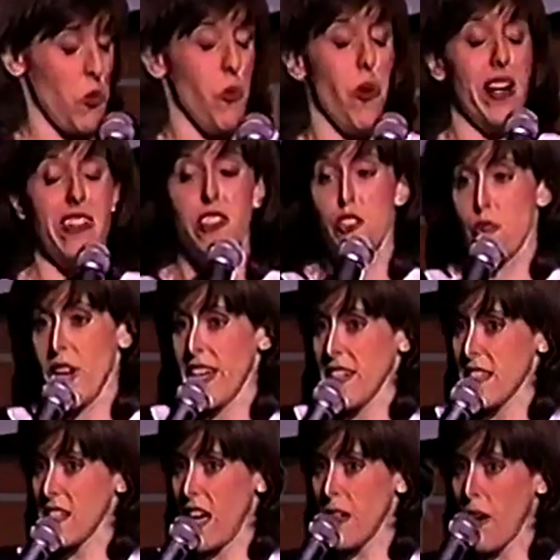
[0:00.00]
20 drinks.
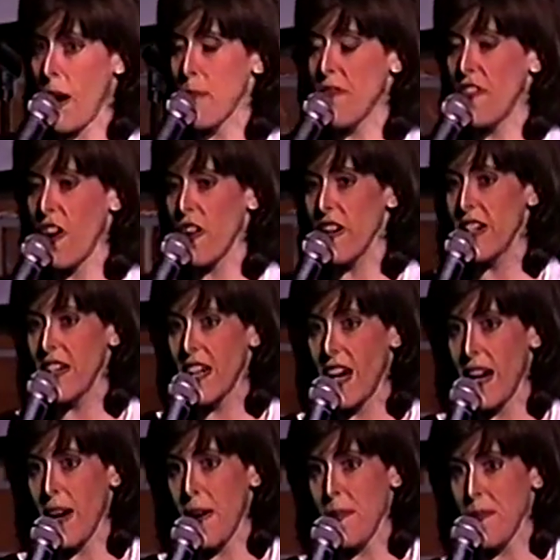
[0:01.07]
I'm very,
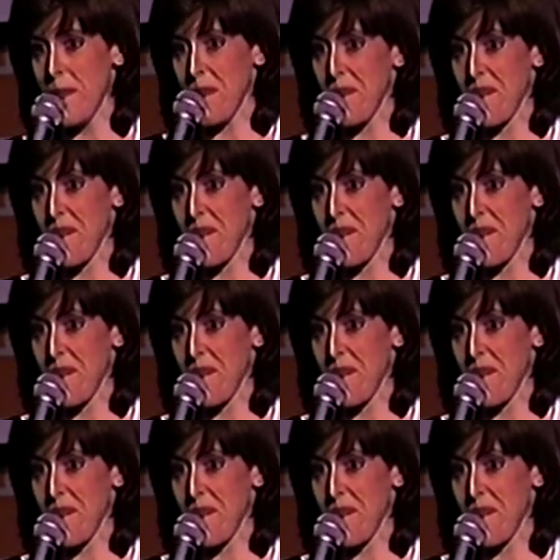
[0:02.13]
yeah.